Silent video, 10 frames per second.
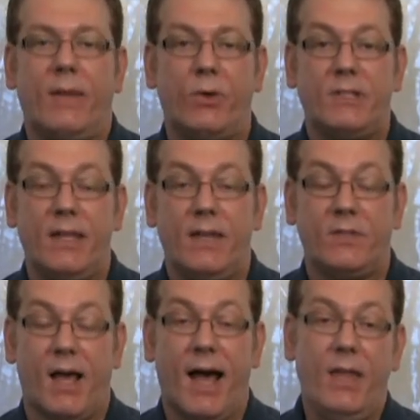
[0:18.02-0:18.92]

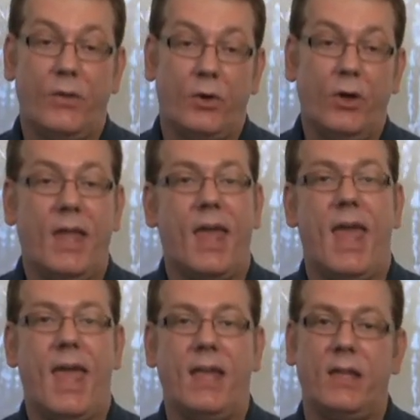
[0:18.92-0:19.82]
receives either
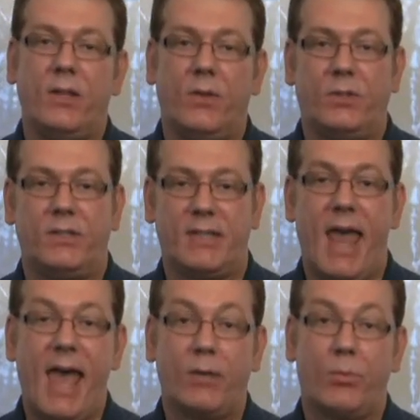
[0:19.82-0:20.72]
a
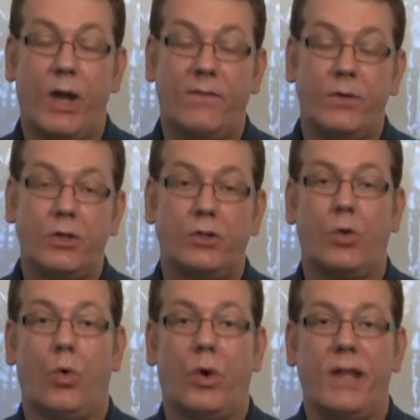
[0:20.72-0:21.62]
snack breakfast
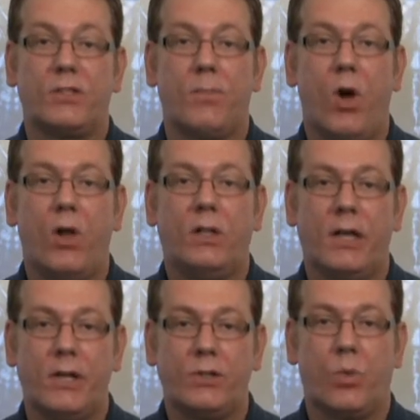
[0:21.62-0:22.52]
or a small
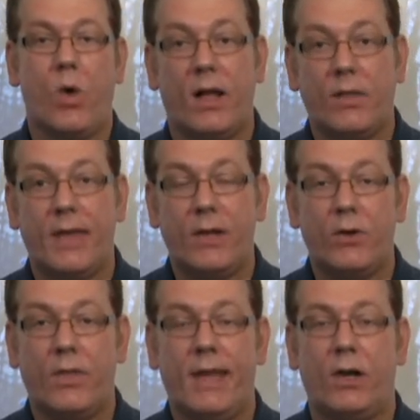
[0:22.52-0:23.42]
lunch while they
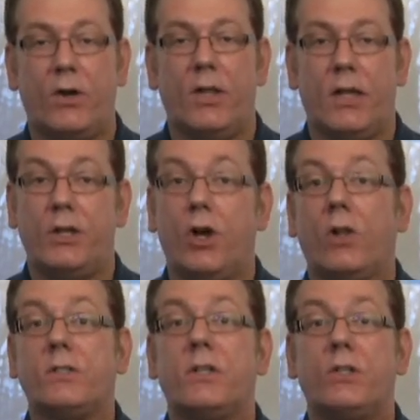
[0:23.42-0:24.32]
are there,
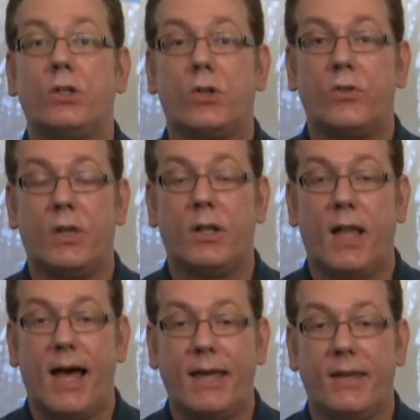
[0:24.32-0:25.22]
adults and children
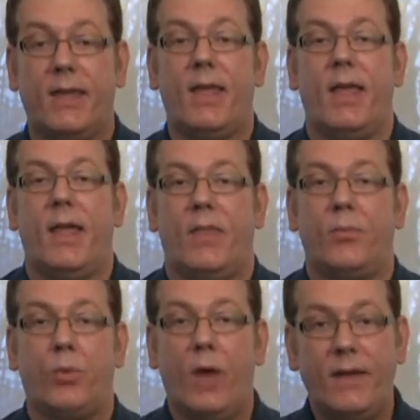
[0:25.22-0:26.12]
alike.
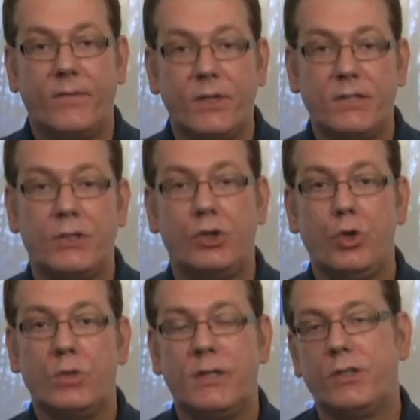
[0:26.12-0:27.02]
The breakfast is
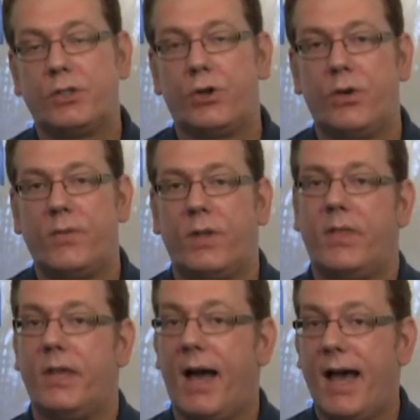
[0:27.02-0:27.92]
usually
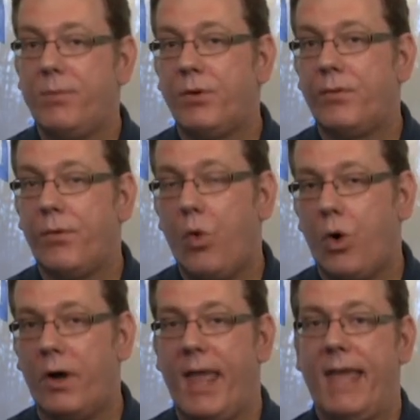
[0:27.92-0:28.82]
served the night
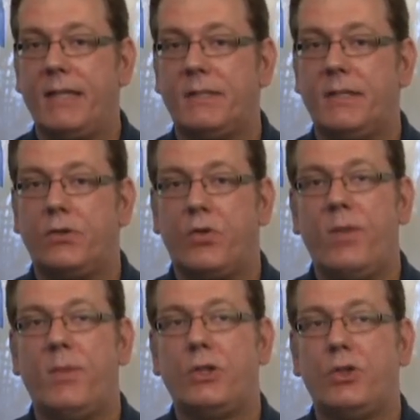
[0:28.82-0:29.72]
before, and since
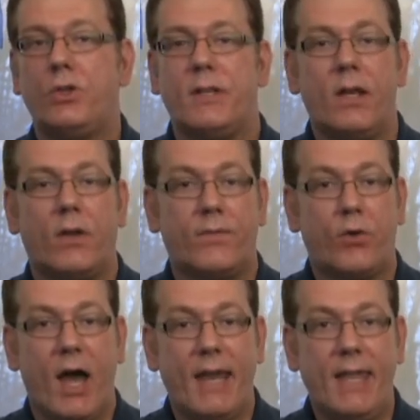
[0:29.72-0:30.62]
treatment is usually on
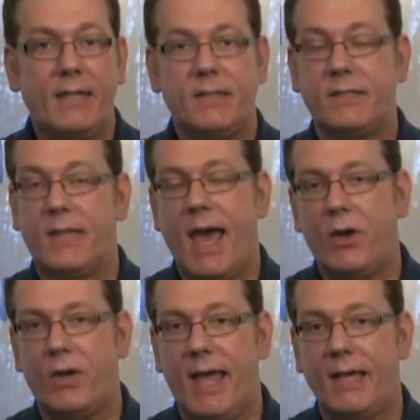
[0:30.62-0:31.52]
Fridays and
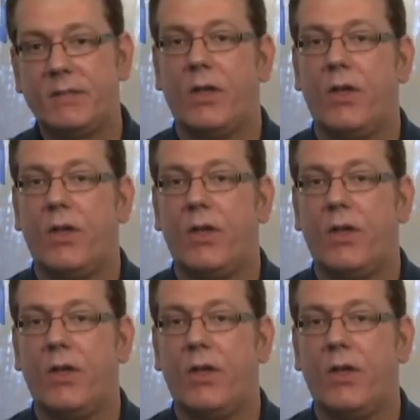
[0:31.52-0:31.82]
Saturdays,